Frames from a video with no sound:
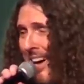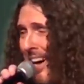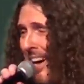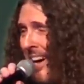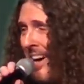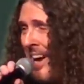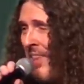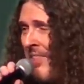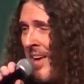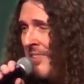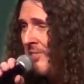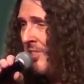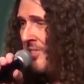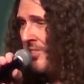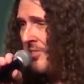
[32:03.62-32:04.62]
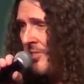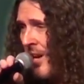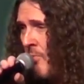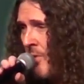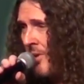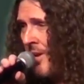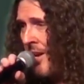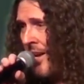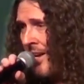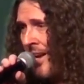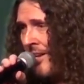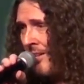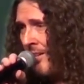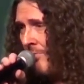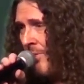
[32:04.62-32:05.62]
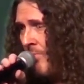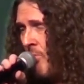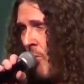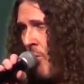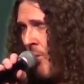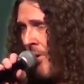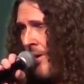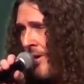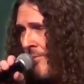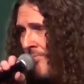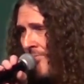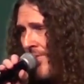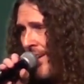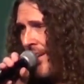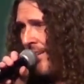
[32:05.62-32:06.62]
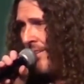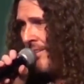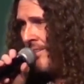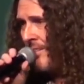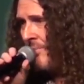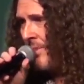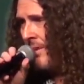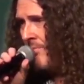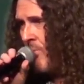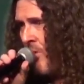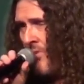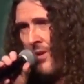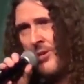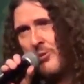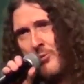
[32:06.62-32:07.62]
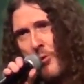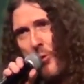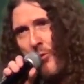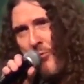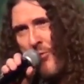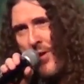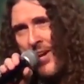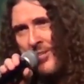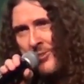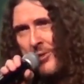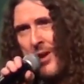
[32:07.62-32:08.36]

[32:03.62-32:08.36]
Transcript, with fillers: Uh, and then just as time went on, I got a little bit more, uh, uh, to be more of a control freak.